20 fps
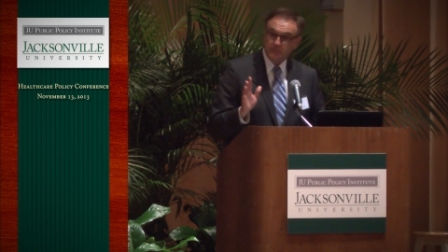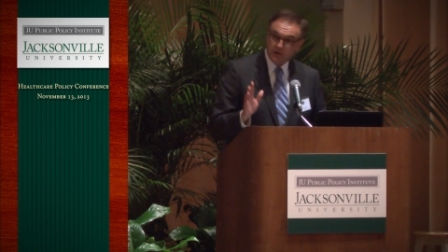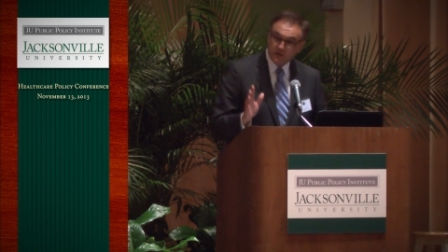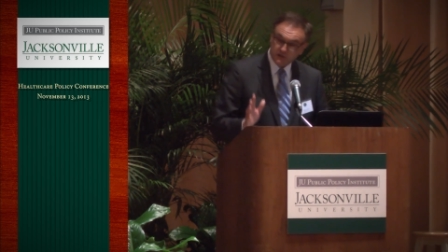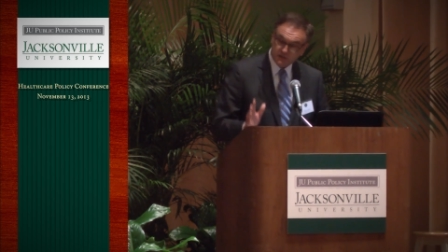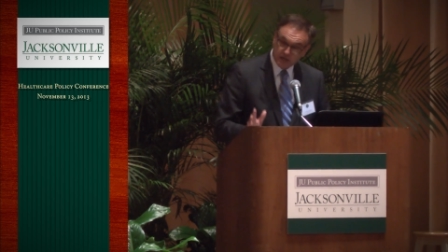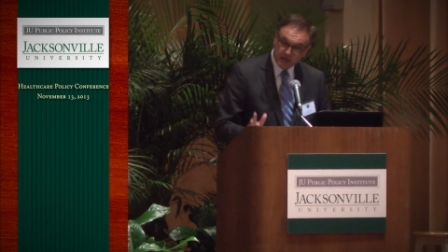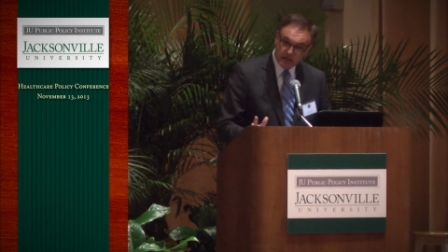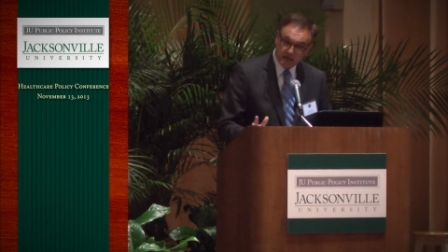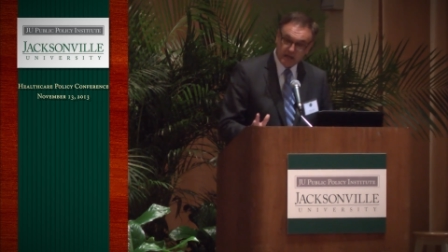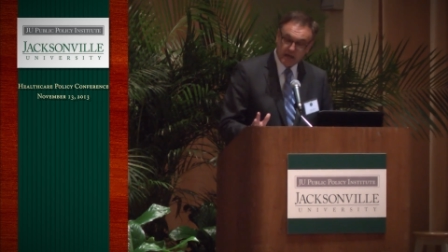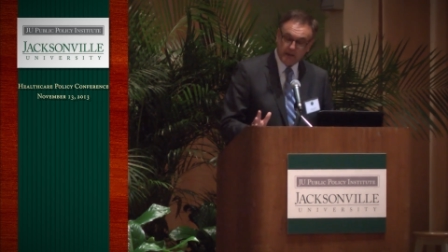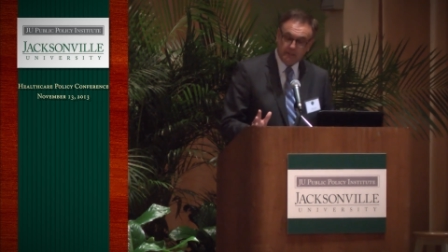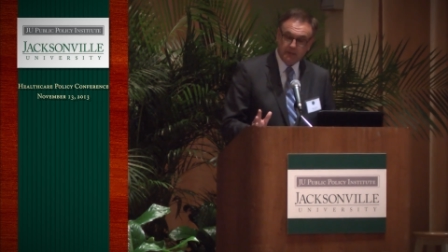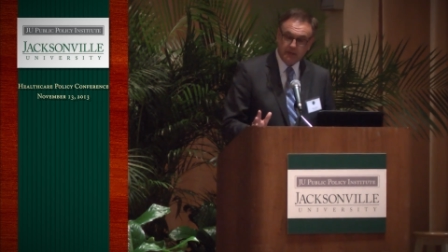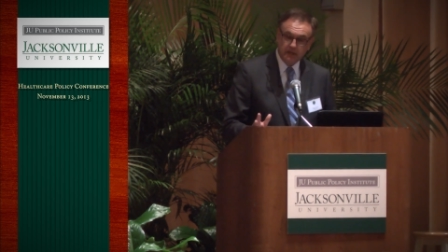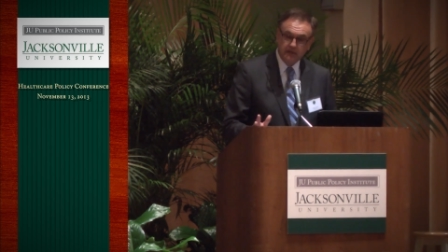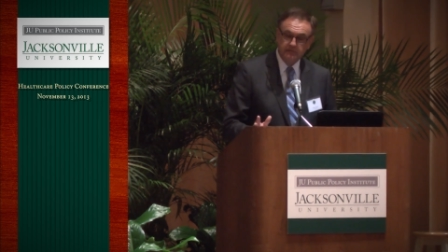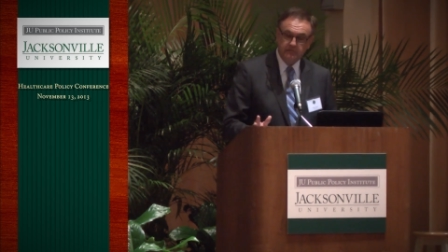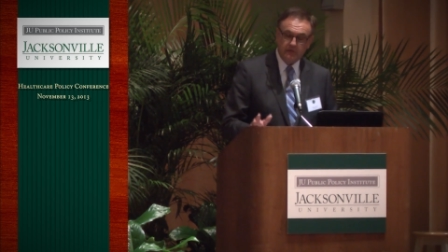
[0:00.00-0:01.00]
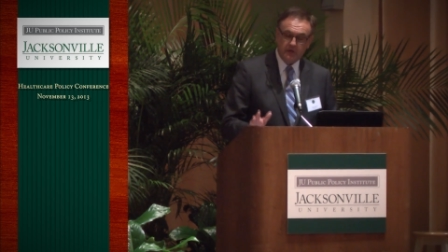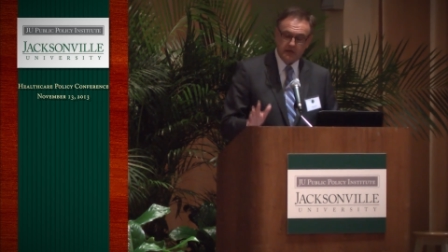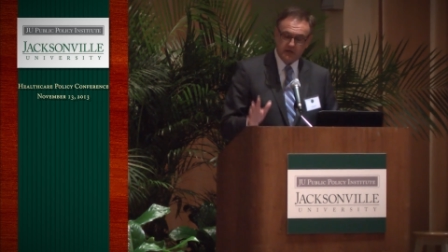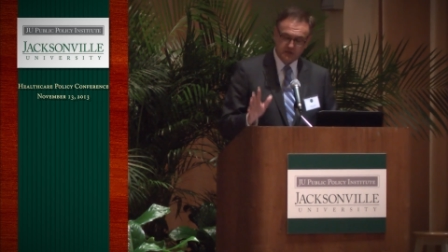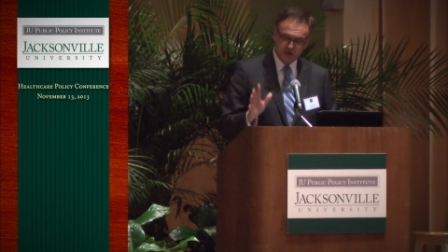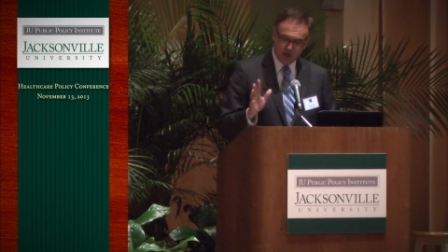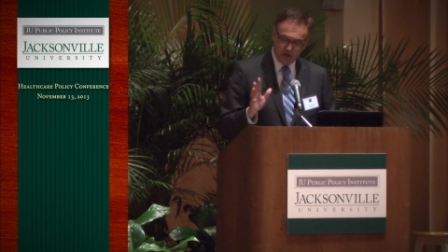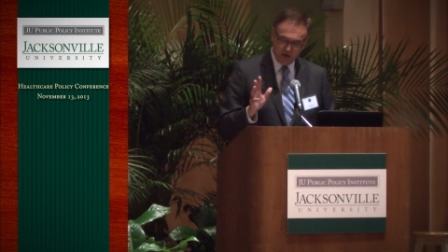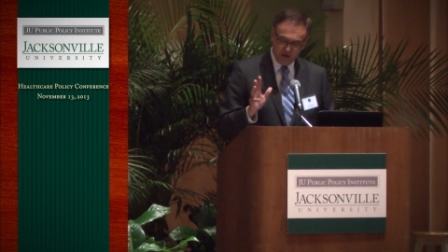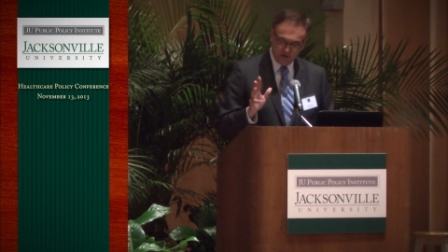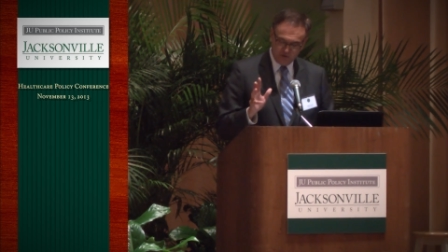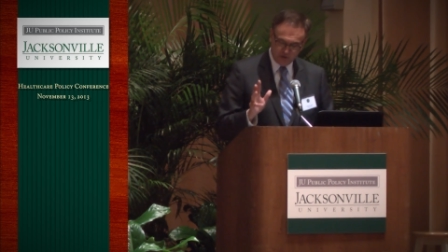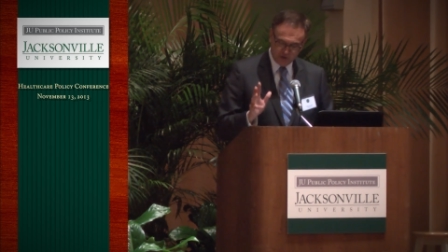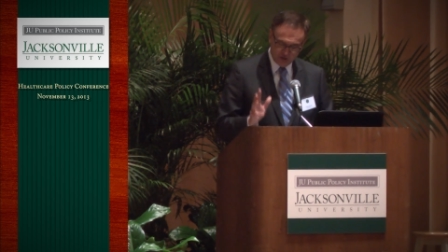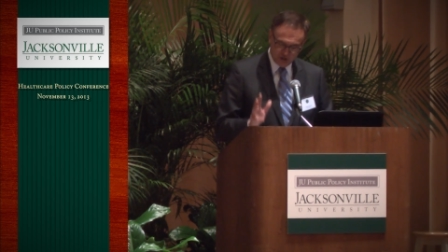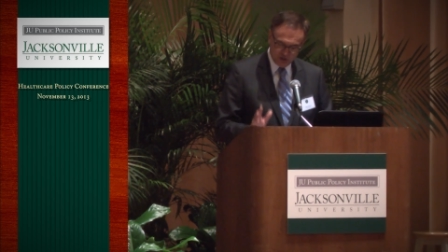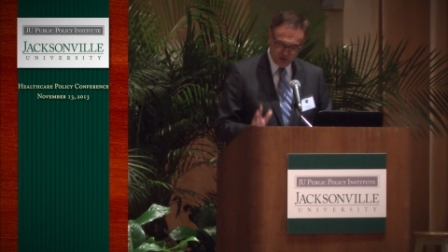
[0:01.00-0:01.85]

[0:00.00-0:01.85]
because again, I believe this, the